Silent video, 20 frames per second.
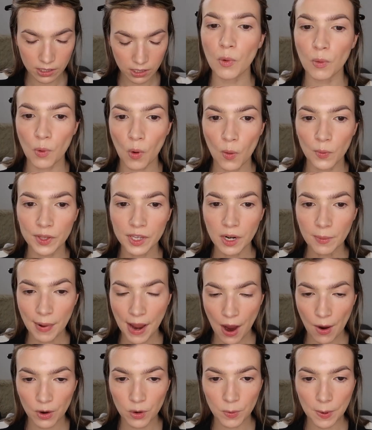We're only gonna
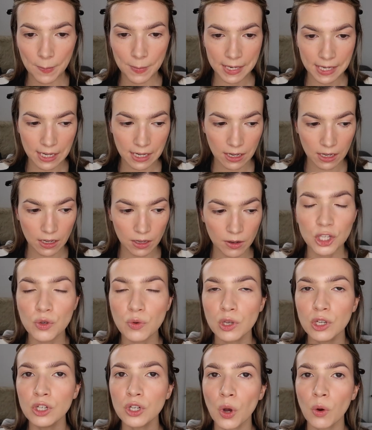powder where we need it. You
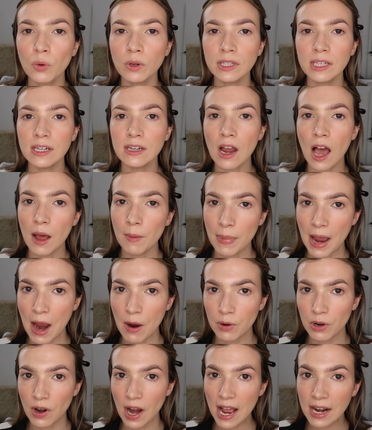can totally not
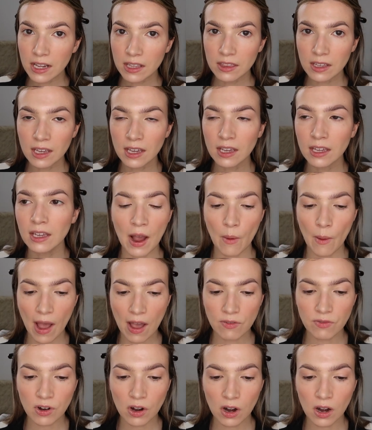powder anything.
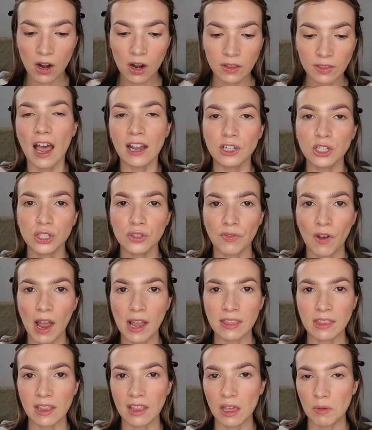However, I just
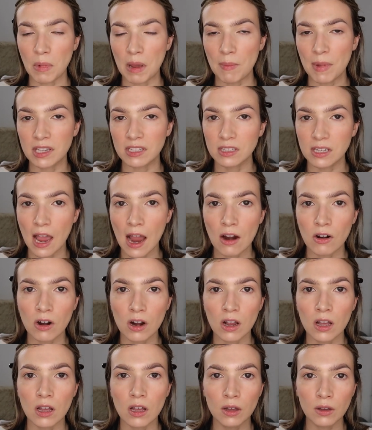find that like my
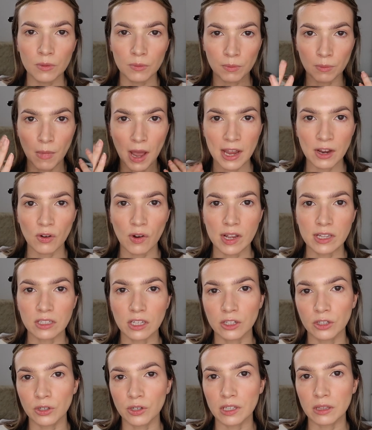mascara migrates
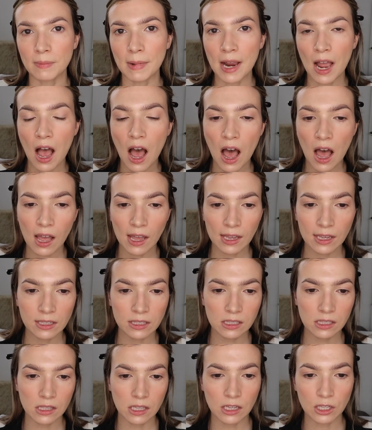underneath my
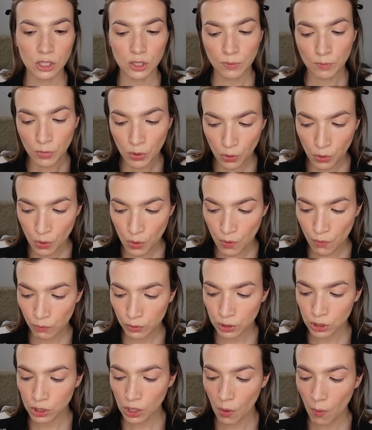eyes, things
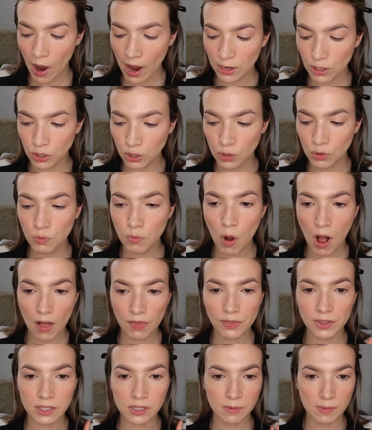move. So I do
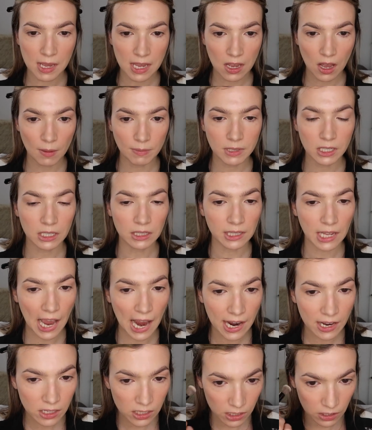want this makeup to
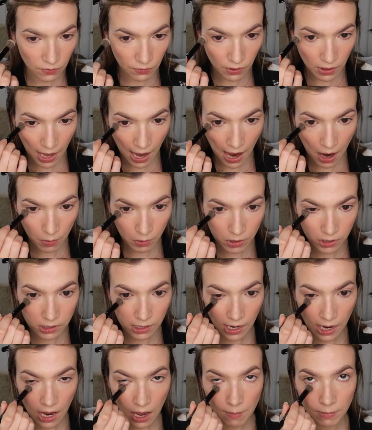last for the hours
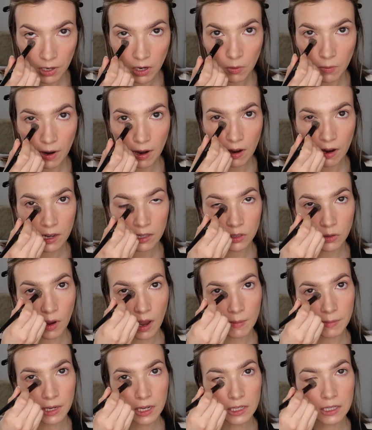that I am gonna wear it. So
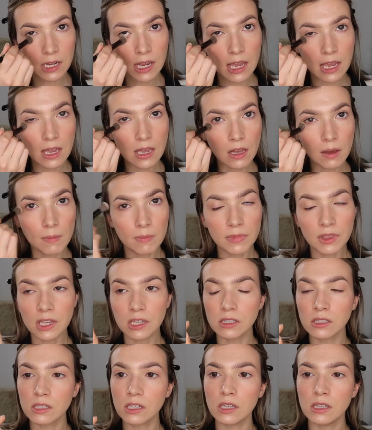I'm gonna take
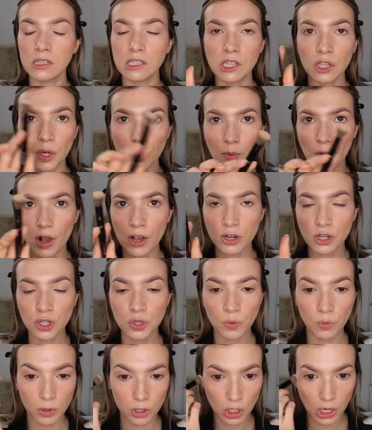this concealer
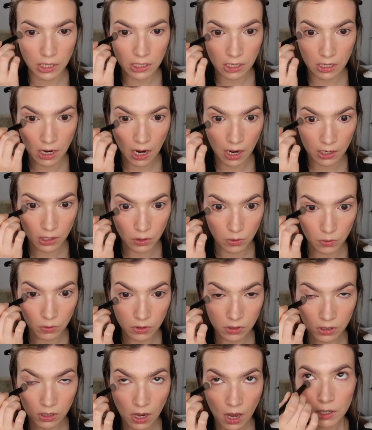brush, which I did not
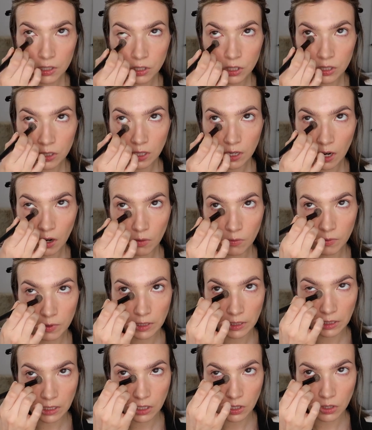use, but it's just like a
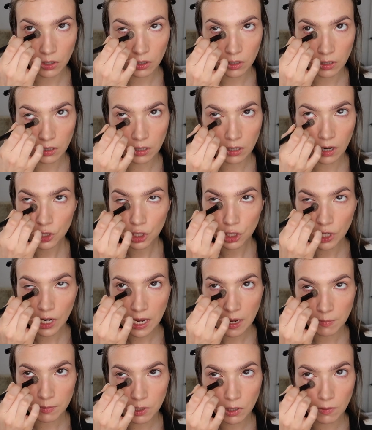really good
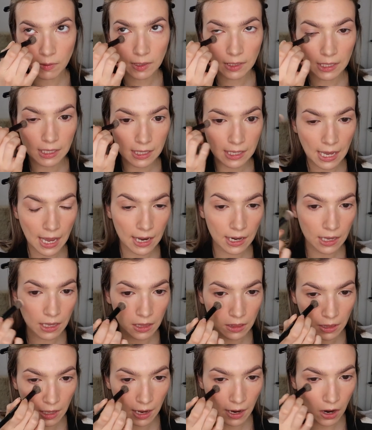shape to really get
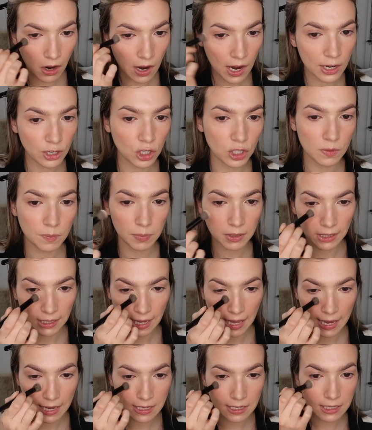in there and just
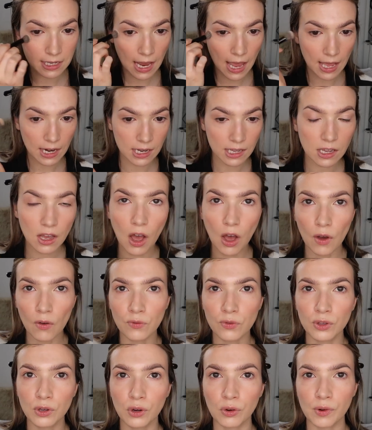blend any
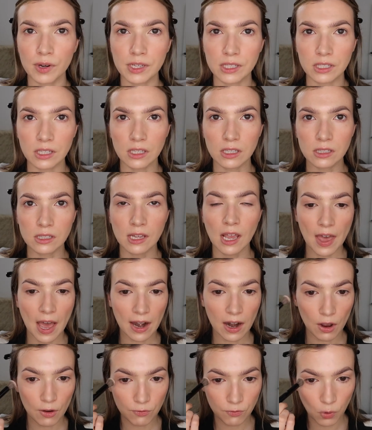of the creases
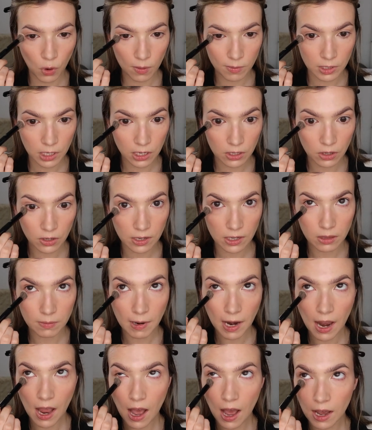that have formed underneath
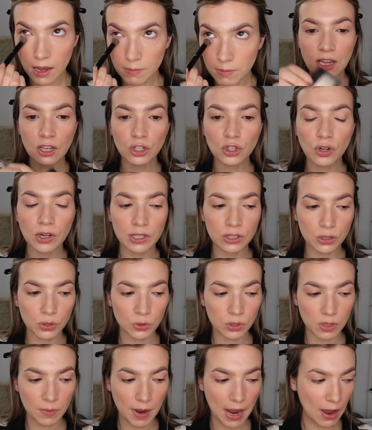my eye. Take a
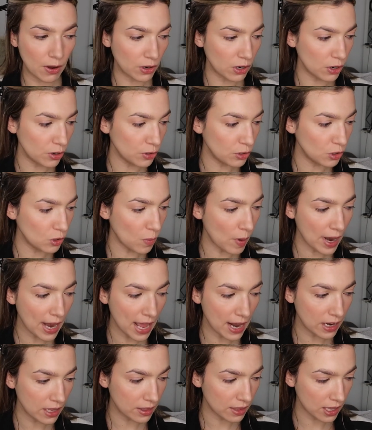translucent powder. You don't
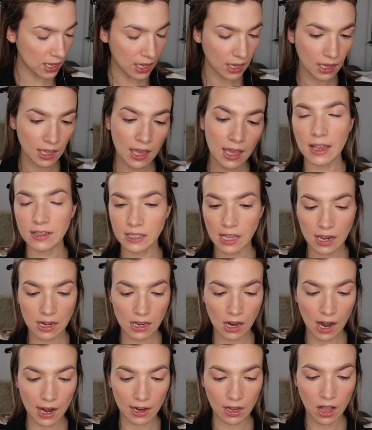want anything that has any
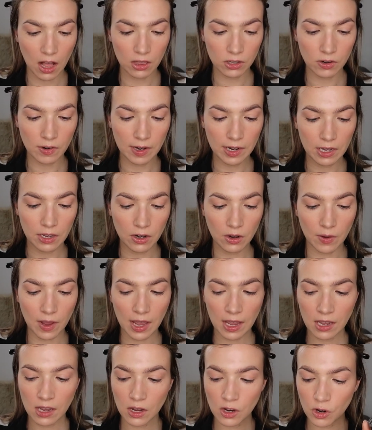kind of color in it,
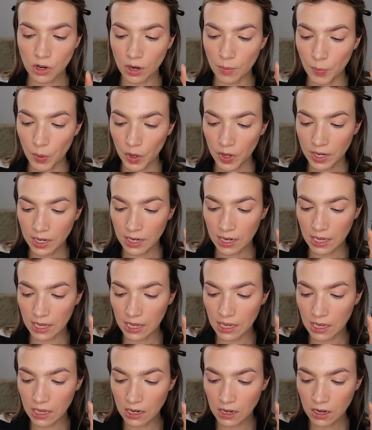okay? You're gonna put it
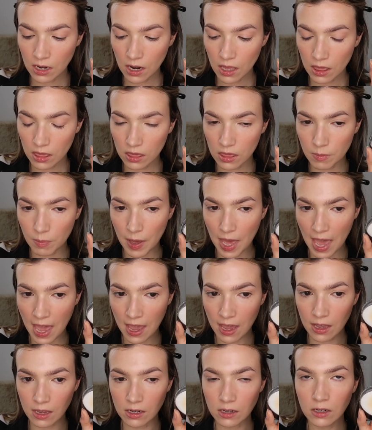in the
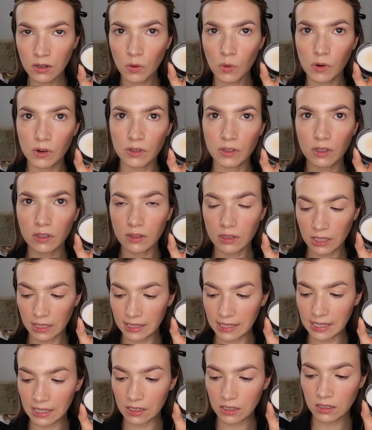pan or the, the
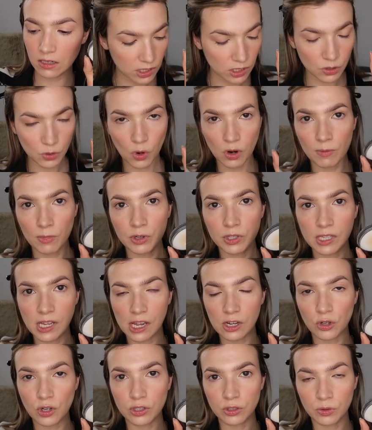lid. This is Laura
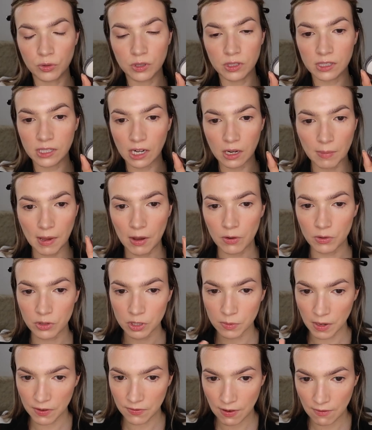Mercier Translucent Setting Powder.
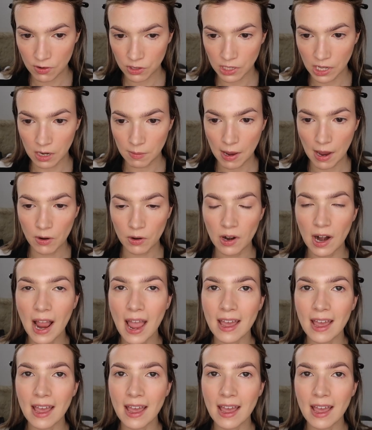This is my favorite setting powder.